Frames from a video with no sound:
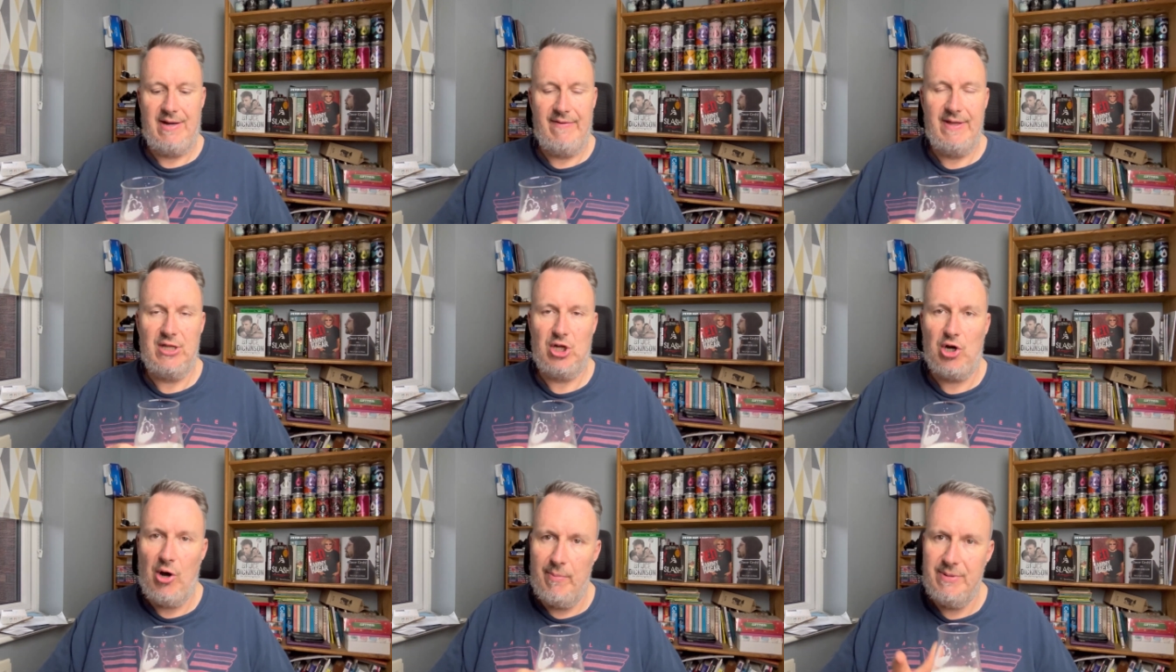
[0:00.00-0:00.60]
I think
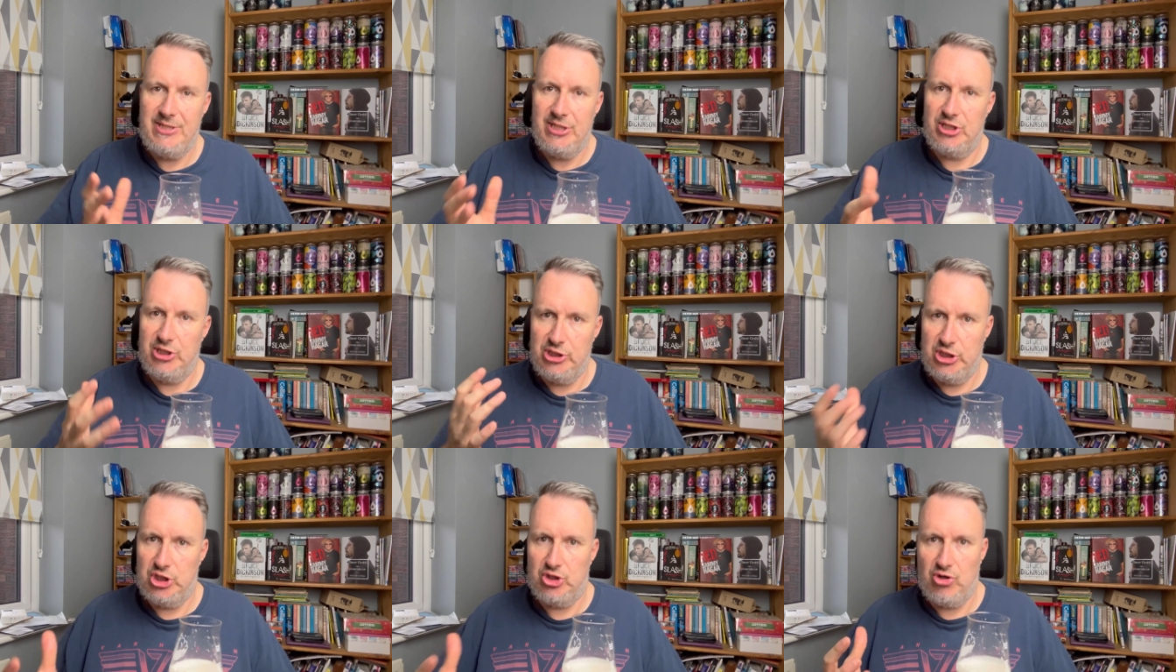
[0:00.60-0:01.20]
the
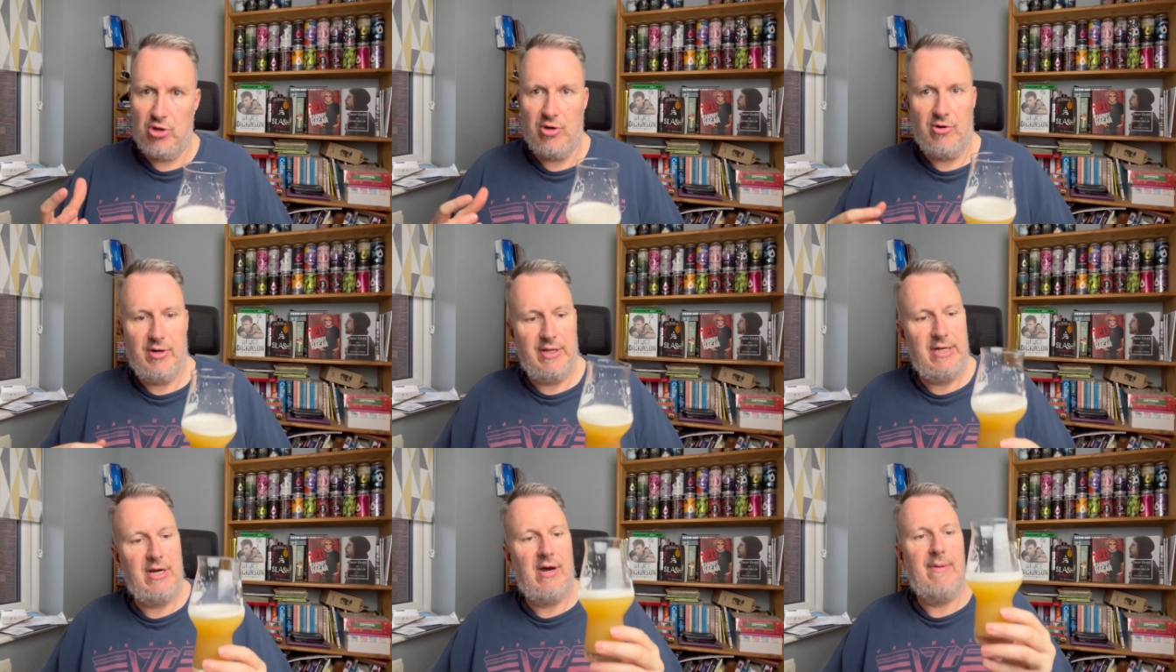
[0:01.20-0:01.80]
competition's stronger
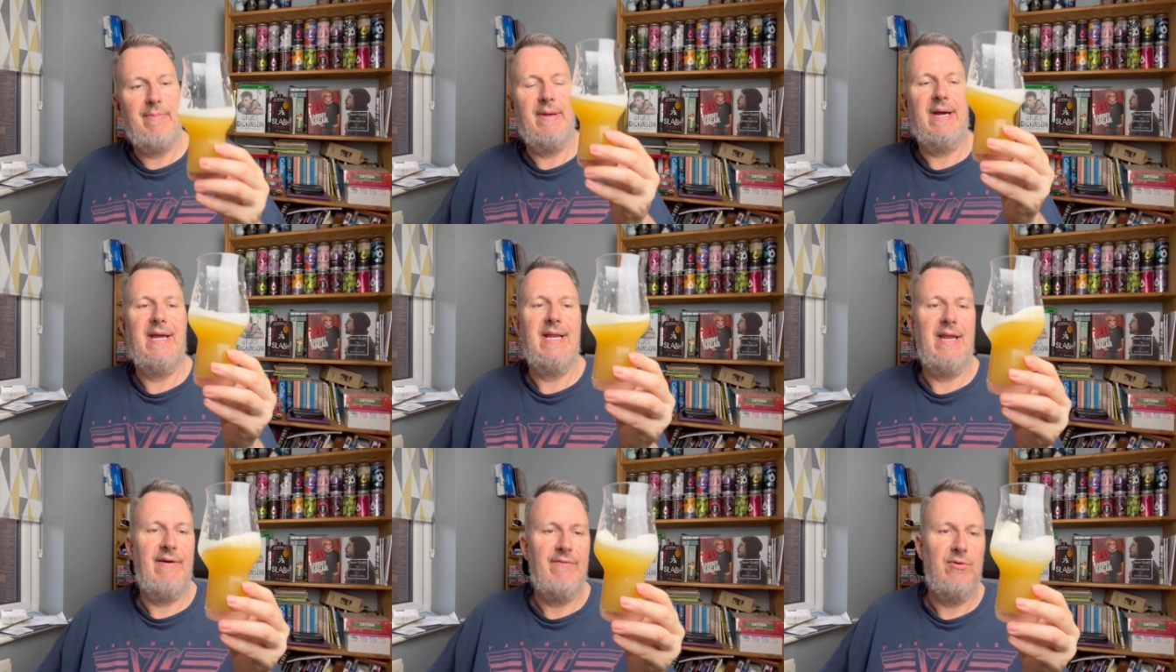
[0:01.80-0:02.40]
at the
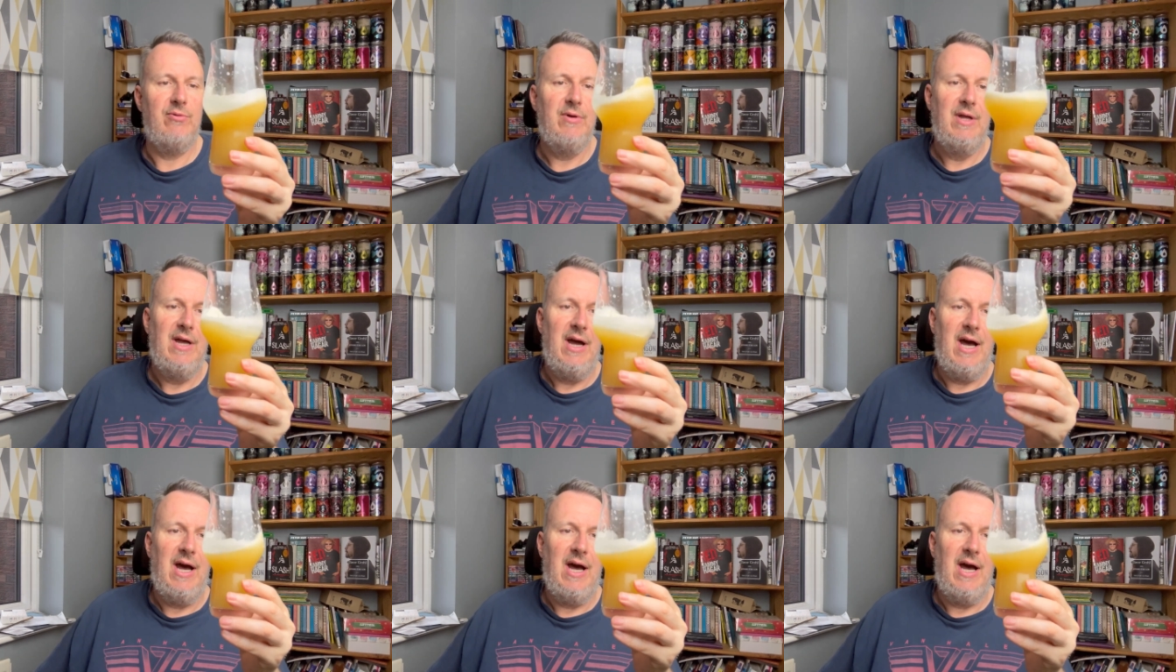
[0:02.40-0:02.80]
IPA level.